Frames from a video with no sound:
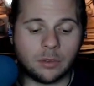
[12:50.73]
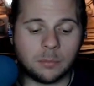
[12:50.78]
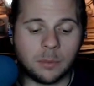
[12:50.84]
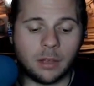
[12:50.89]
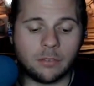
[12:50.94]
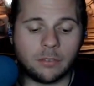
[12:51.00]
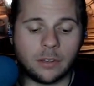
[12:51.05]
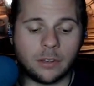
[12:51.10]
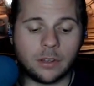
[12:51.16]

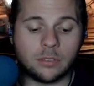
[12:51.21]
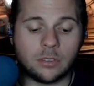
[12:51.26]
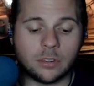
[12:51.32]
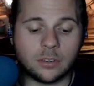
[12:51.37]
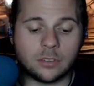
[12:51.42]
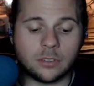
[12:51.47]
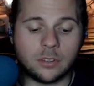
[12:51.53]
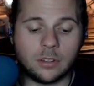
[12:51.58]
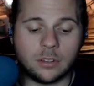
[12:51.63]
mile
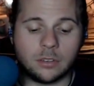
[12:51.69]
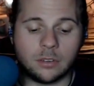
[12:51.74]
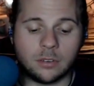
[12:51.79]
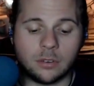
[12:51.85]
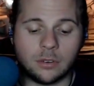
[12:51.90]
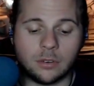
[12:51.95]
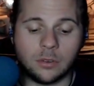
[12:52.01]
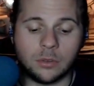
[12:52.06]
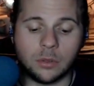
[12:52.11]
5/16 in
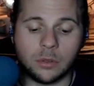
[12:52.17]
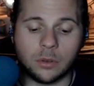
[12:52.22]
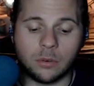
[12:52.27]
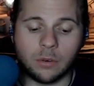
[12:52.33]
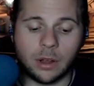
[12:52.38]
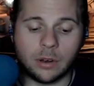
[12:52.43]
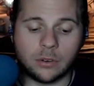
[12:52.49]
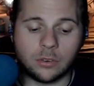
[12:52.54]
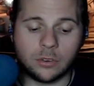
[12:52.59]
the Dueling
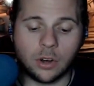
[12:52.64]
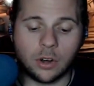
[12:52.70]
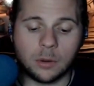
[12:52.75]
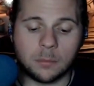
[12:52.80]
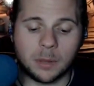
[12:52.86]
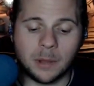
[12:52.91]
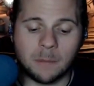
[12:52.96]
Ground Derby.